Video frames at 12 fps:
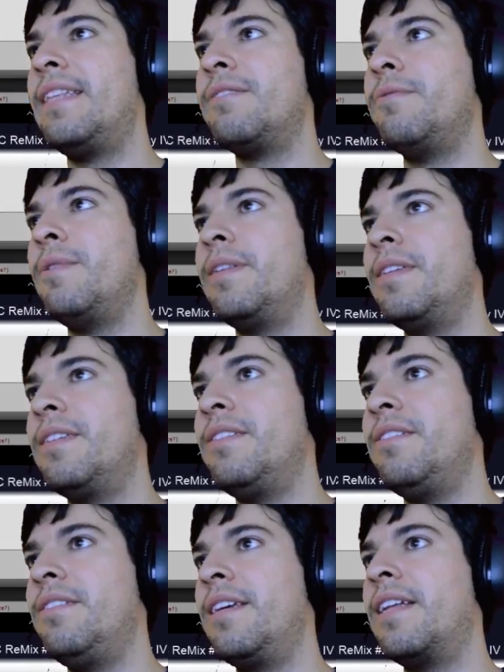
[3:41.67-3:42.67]
with this
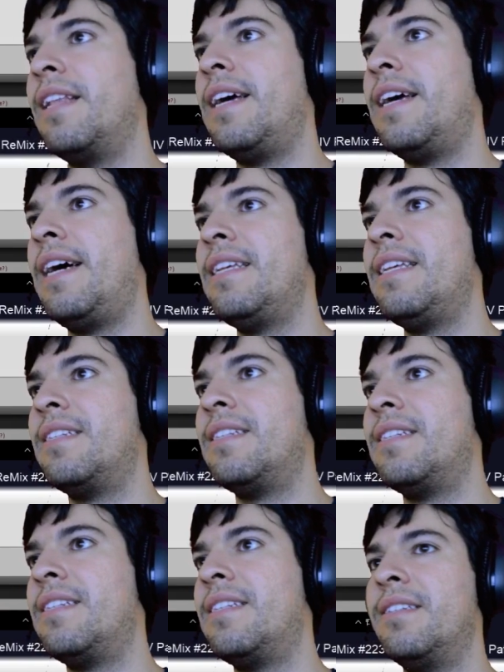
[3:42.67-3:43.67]
Unity class.
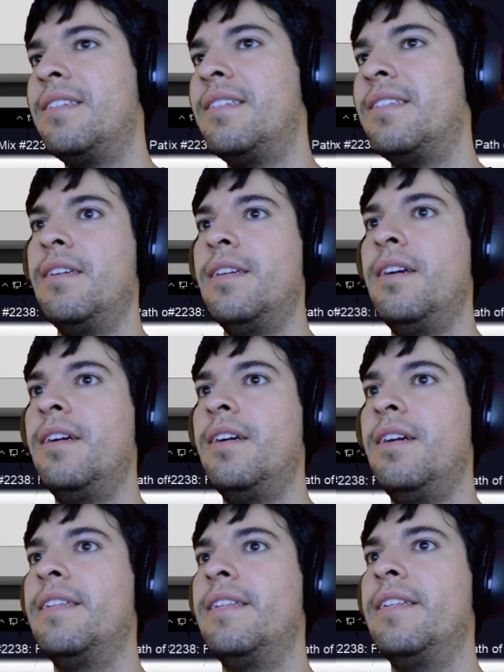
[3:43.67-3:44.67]
Oh,
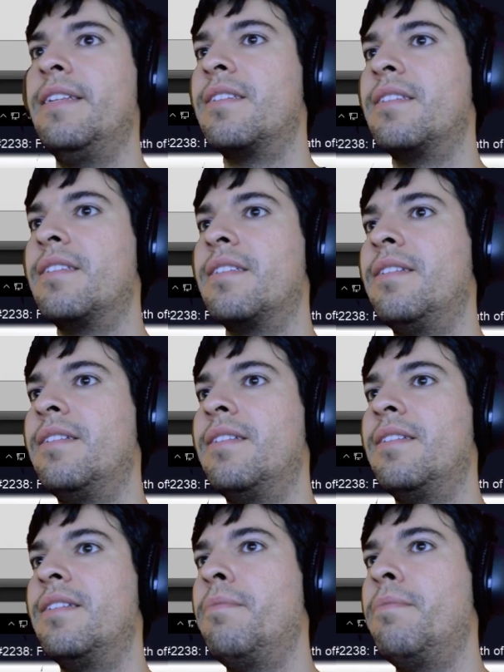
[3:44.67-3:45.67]
it's
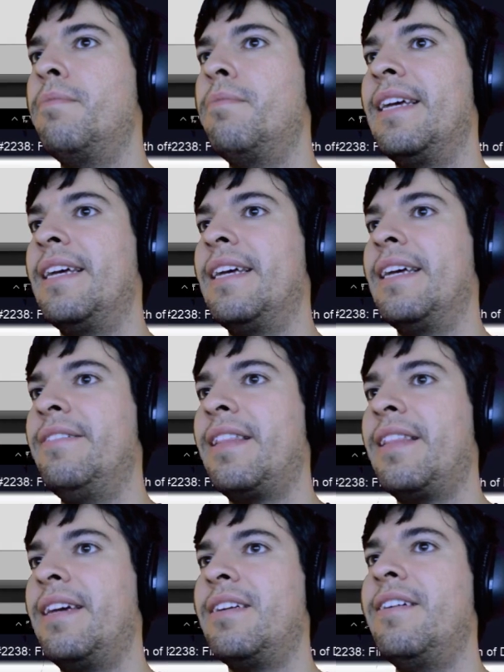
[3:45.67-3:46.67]
compiling and doing
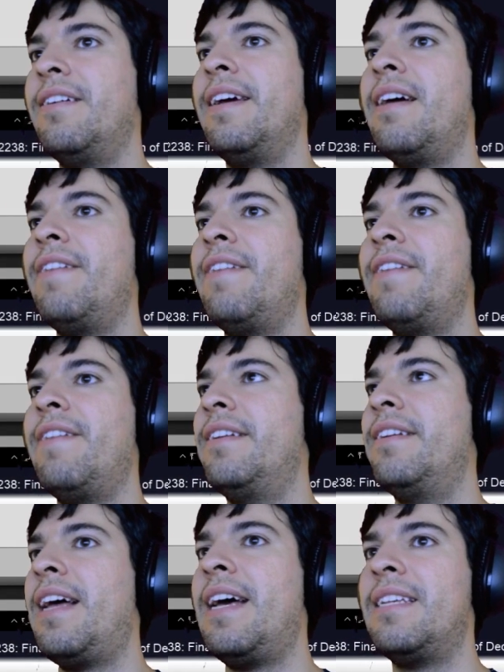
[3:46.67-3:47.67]
things. Oh yeah, I found a new
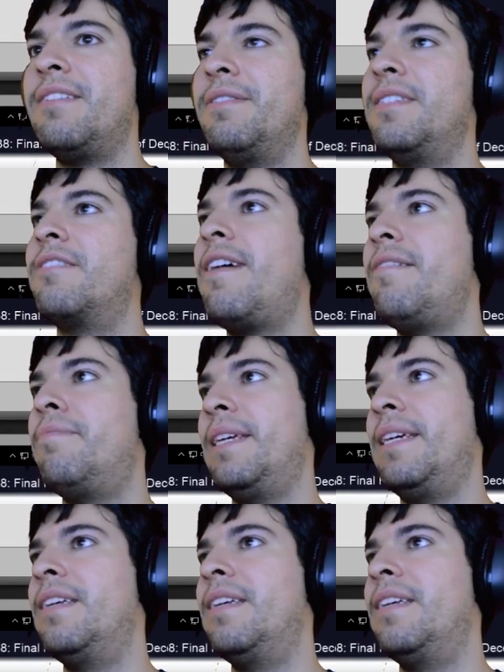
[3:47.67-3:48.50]
class, which is GraphPlan.